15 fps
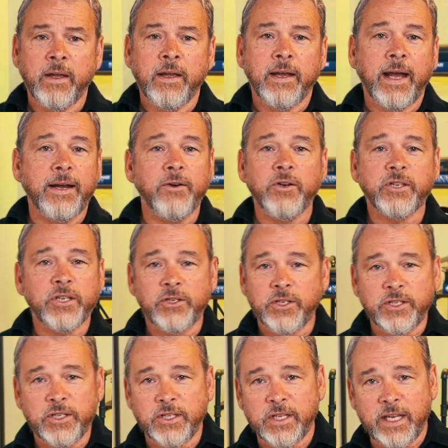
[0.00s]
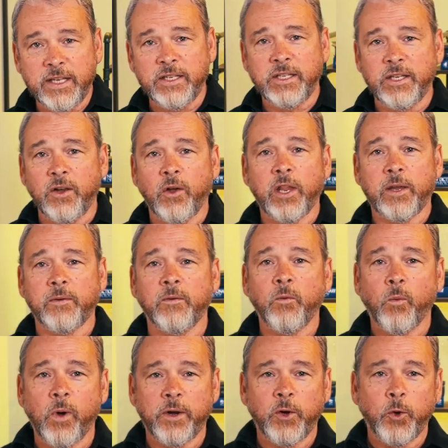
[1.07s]
Now notice that Jesus is the only
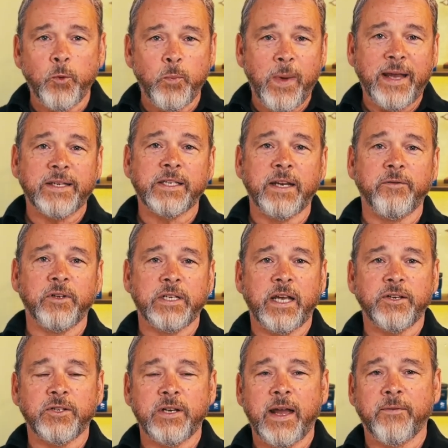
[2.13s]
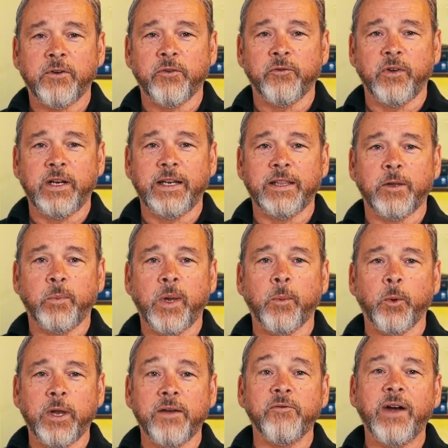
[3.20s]
one who makes an invitation after feeding the
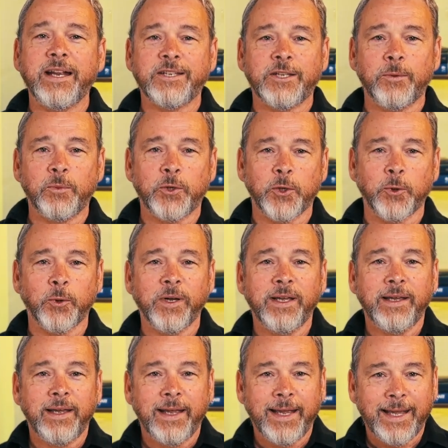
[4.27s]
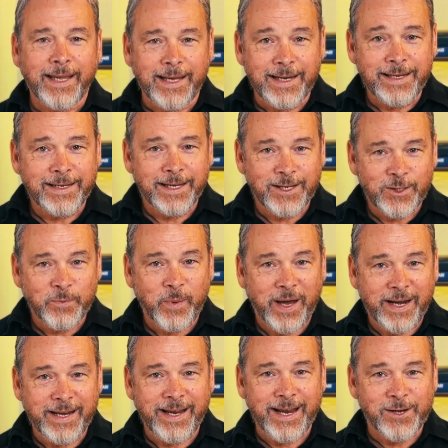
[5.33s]
people. He invites them to eat his
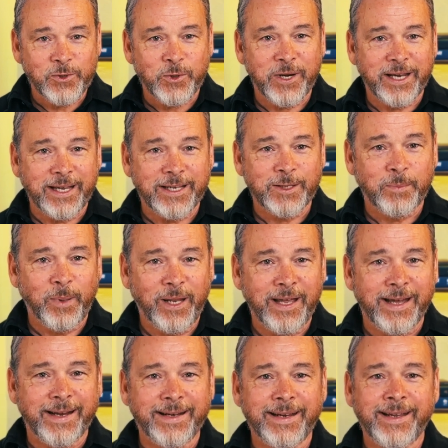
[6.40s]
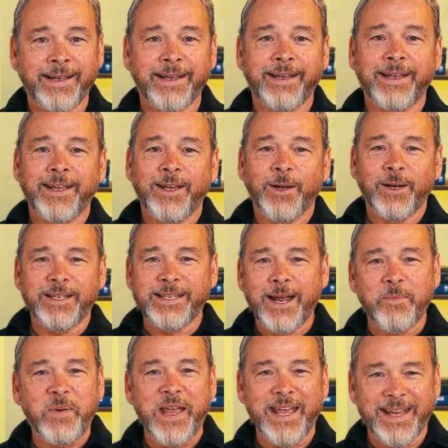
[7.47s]
body and drink his blood. He's
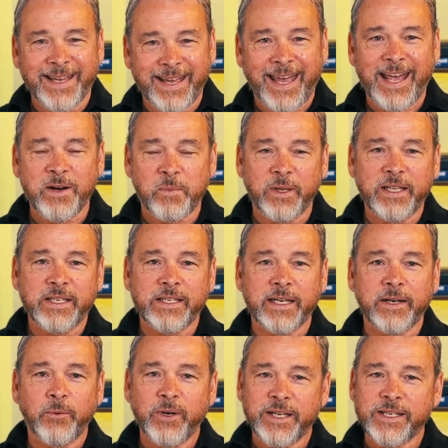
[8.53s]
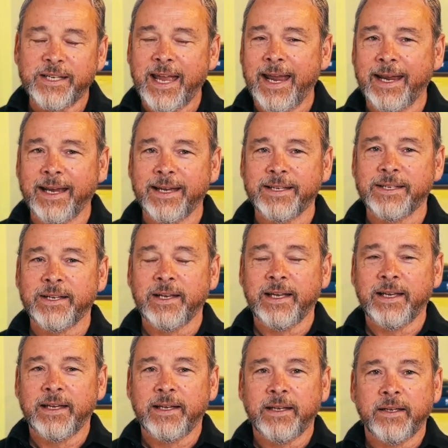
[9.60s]
not being cannibalistic. What he's saying is
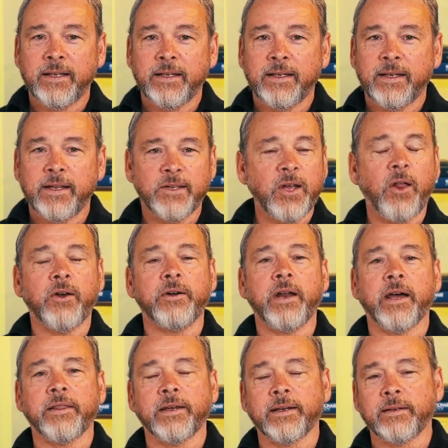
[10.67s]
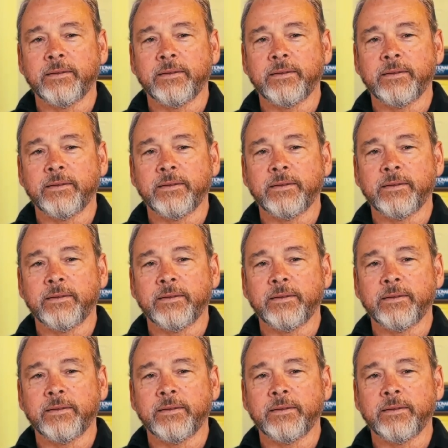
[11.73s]
it's all or nothing.